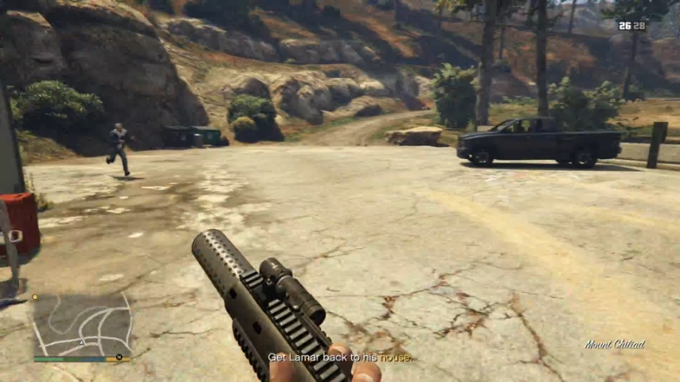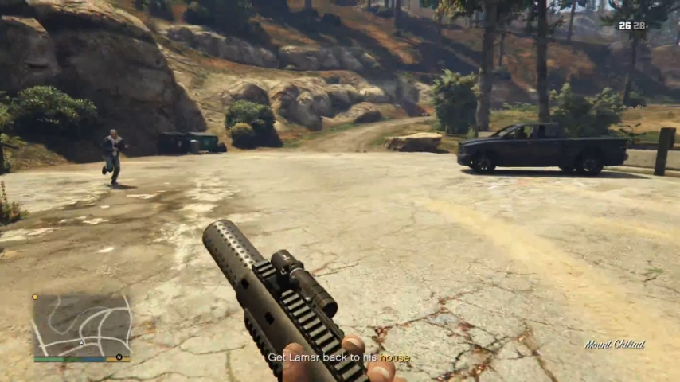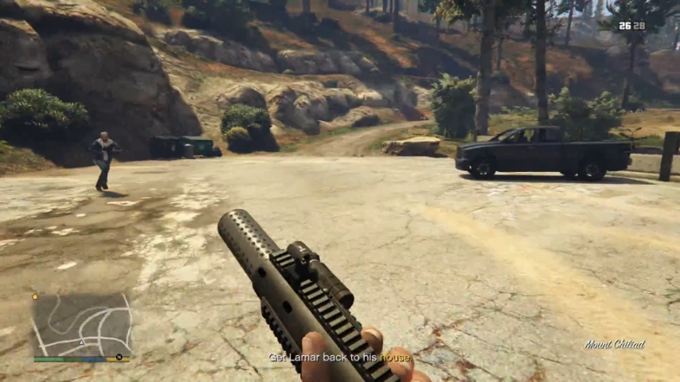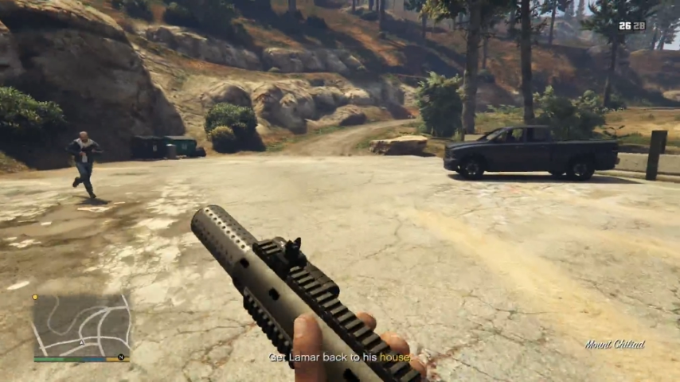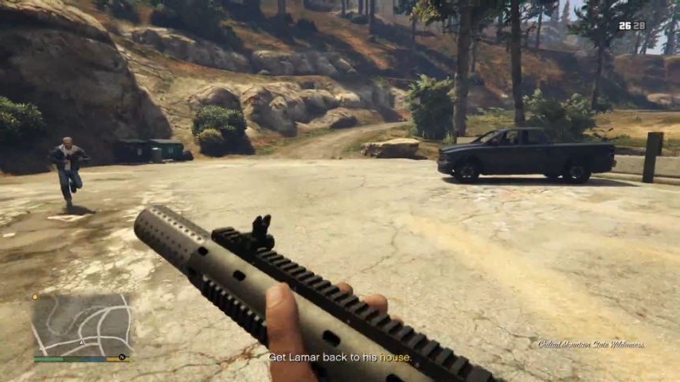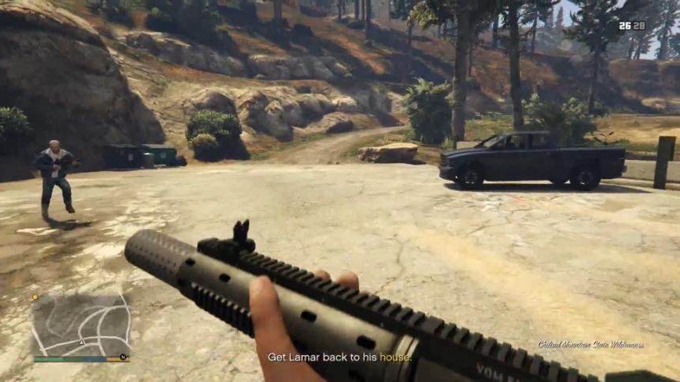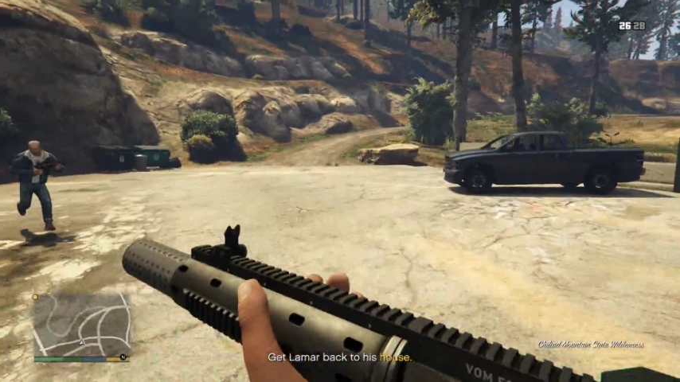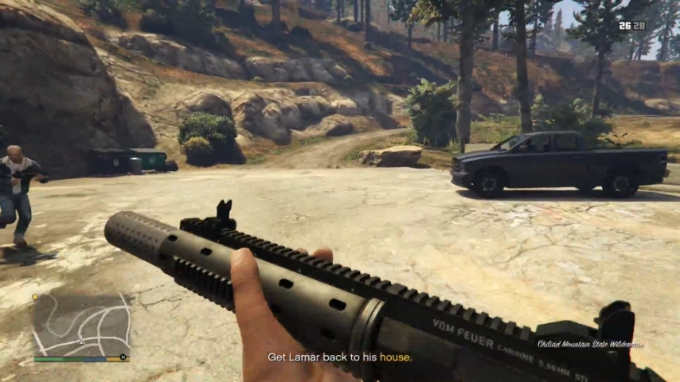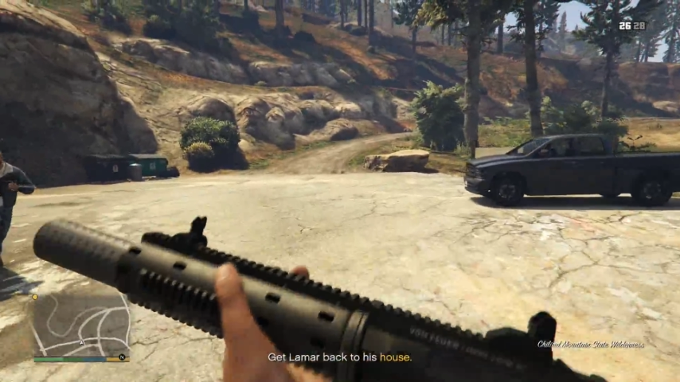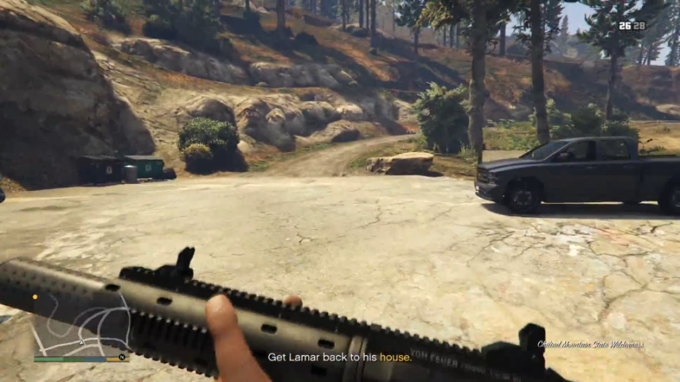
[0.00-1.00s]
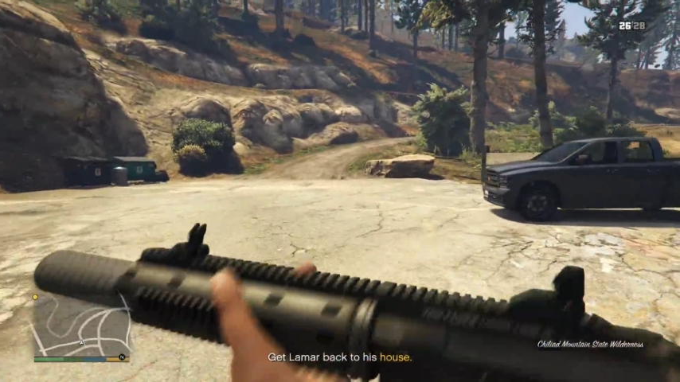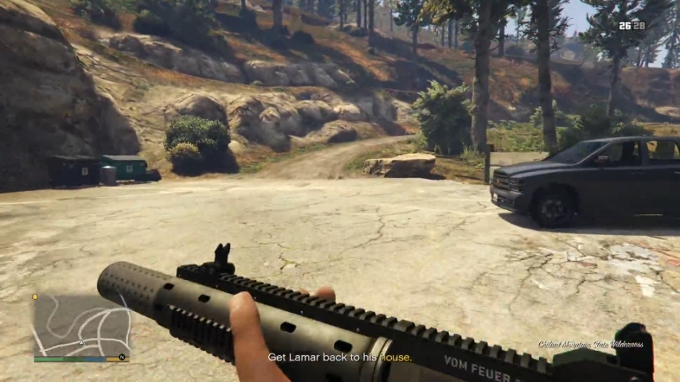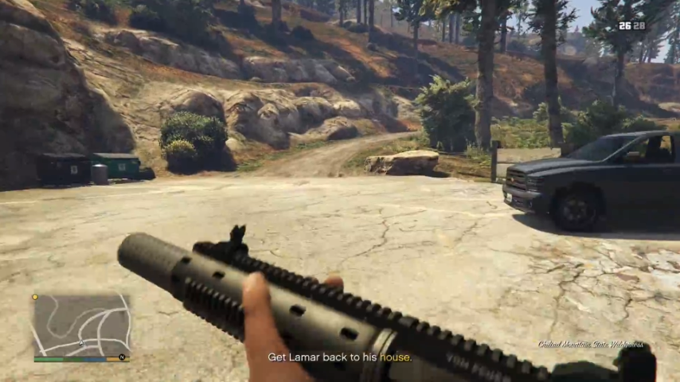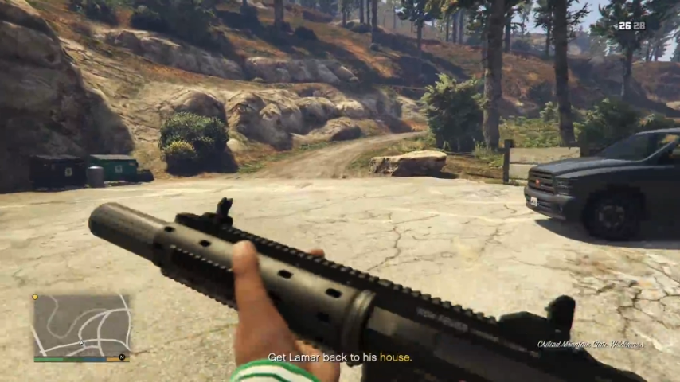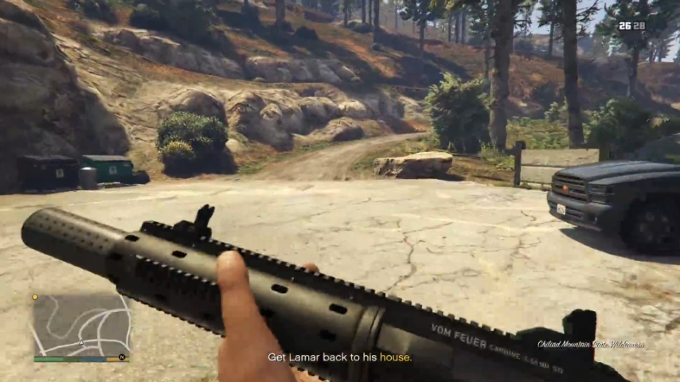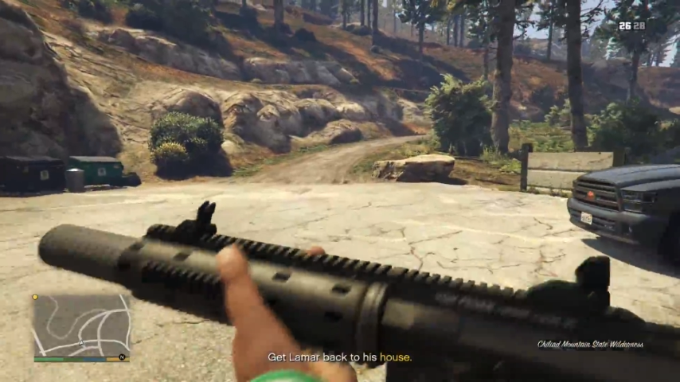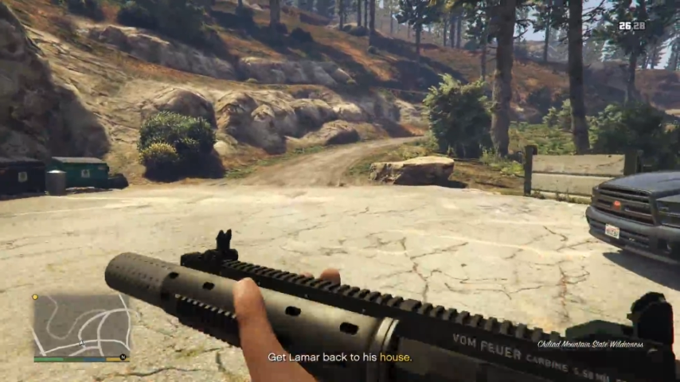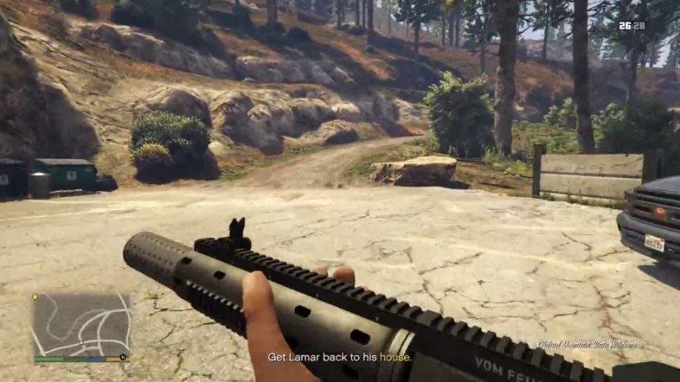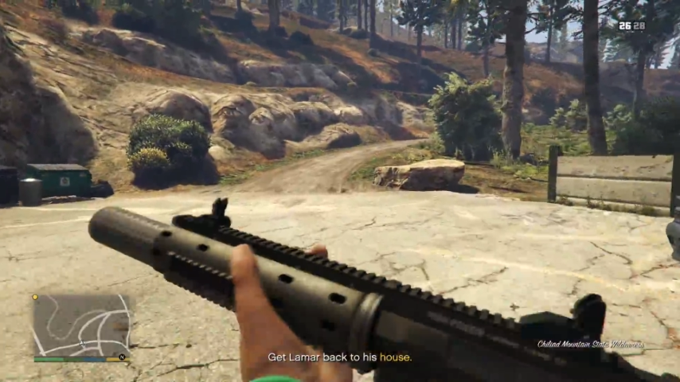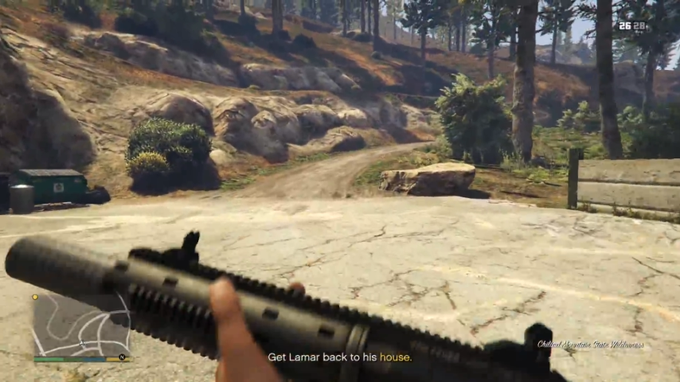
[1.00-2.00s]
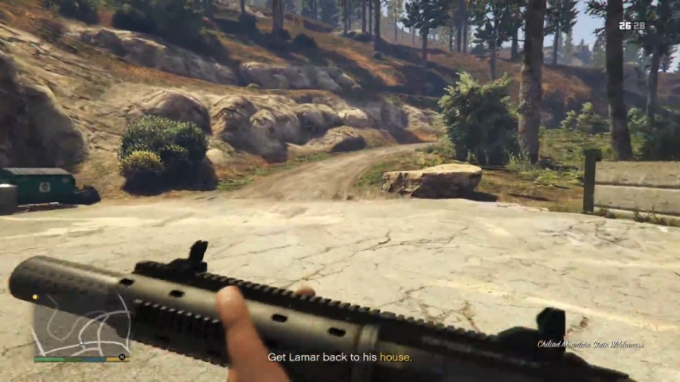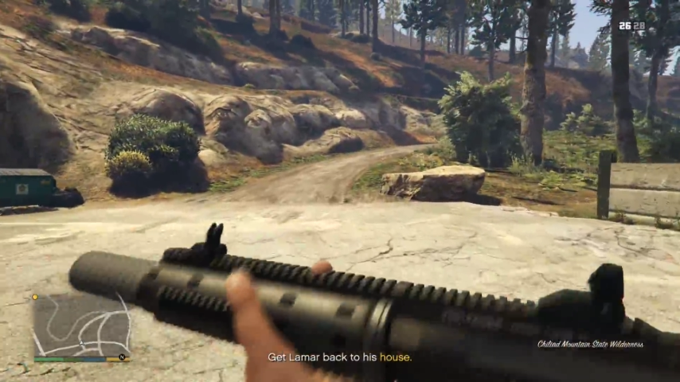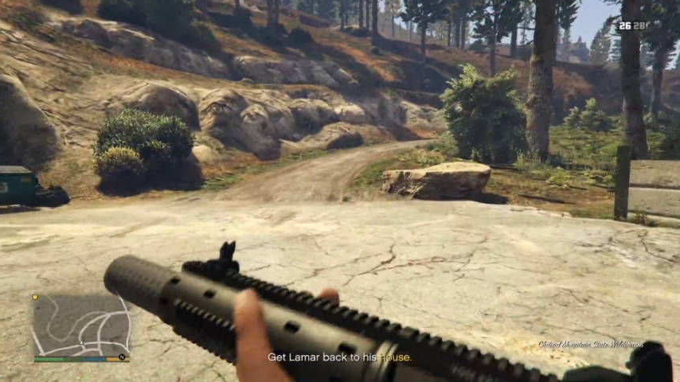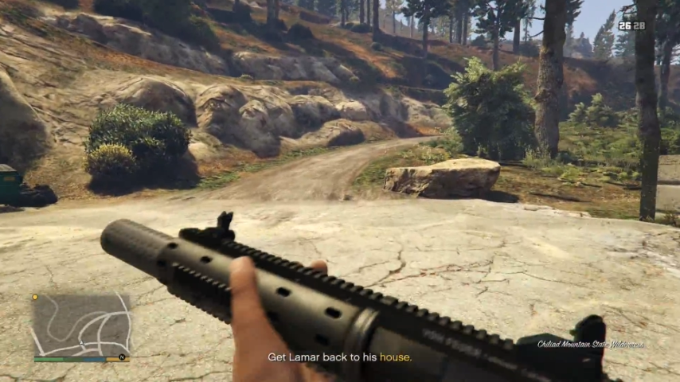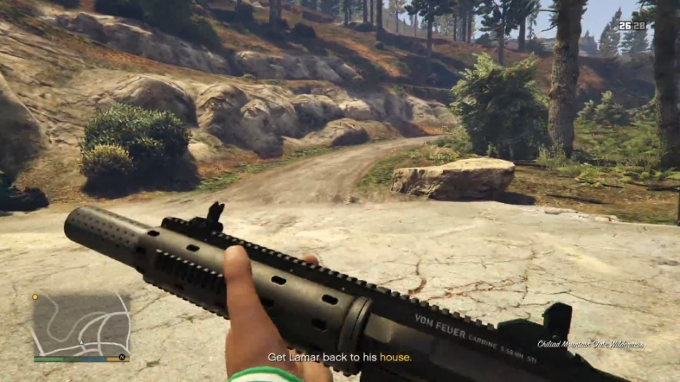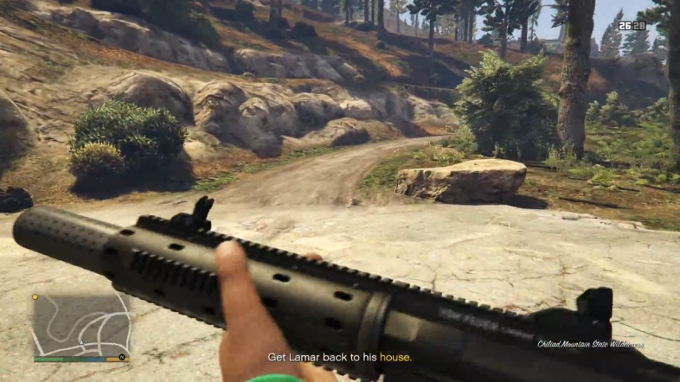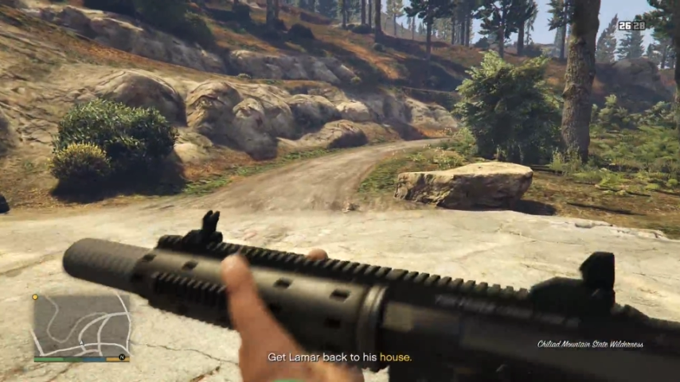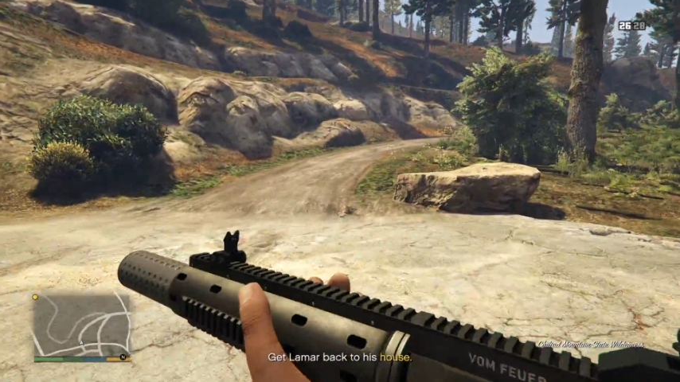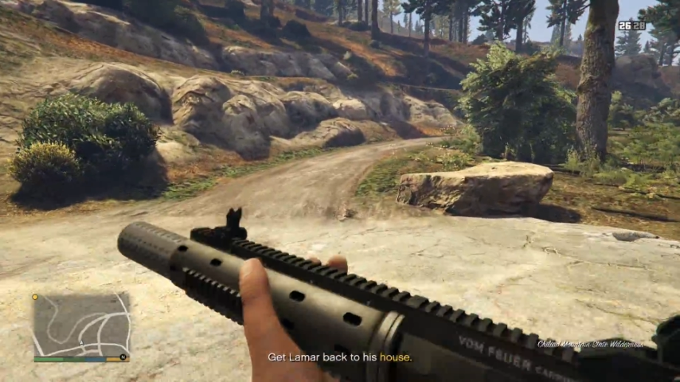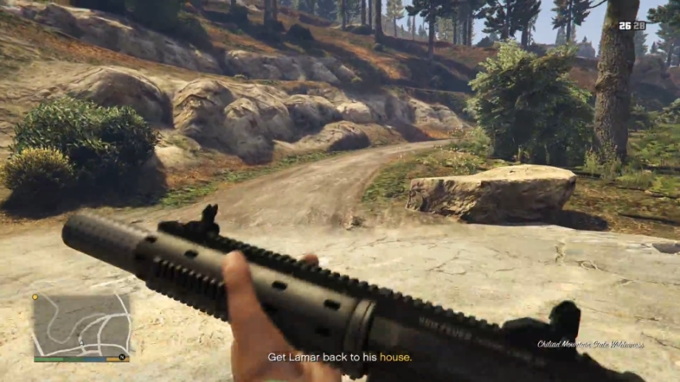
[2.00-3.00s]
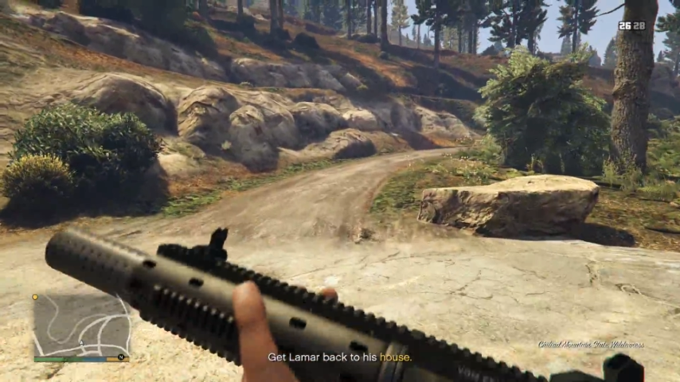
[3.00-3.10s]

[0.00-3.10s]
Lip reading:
No face is visible, so there are no lips to read.